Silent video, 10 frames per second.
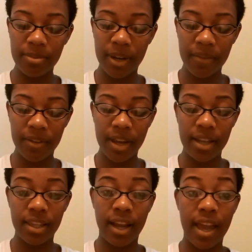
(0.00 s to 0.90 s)
but I
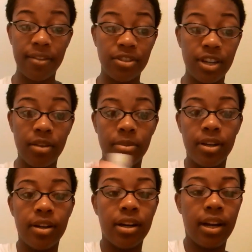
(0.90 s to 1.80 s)
forgot that I have shea
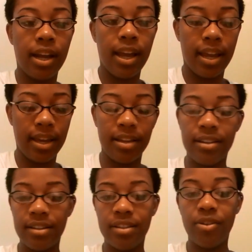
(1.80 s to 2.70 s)
butter and